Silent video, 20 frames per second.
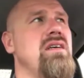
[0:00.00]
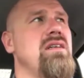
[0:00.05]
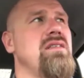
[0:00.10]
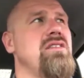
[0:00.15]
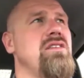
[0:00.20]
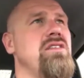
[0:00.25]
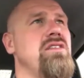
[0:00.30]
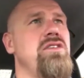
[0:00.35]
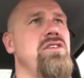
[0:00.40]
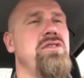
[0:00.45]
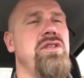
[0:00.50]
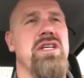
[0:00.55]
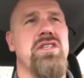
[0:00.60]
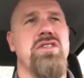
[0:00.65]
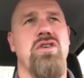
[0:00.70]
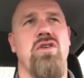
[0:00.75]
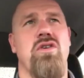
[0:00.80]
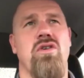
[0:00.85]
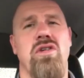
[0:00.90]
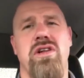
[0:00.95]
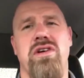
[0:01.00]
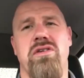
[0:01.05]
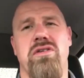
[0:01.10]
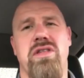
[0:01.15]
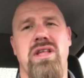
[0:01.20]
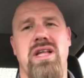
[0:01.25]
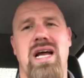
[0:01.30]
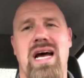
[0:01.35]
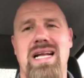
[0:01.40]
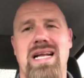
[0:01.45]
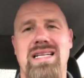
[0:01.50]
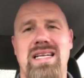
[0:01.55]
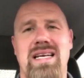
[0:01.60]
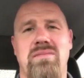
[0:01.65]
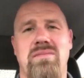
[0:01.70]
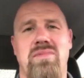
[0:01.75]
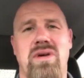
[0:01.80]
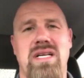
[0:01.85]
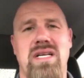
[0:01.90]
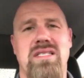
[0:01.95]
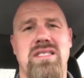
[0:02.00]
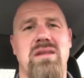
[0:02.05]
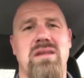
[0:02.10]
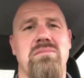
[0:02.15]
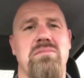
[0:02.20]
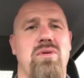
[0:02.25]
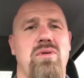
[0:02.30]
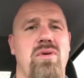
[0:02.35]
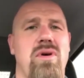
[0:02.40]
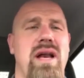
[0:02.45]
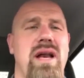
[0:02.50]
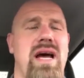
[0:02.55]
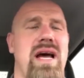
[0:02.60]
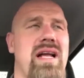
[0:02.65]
to do this earlier than I did. But at some point,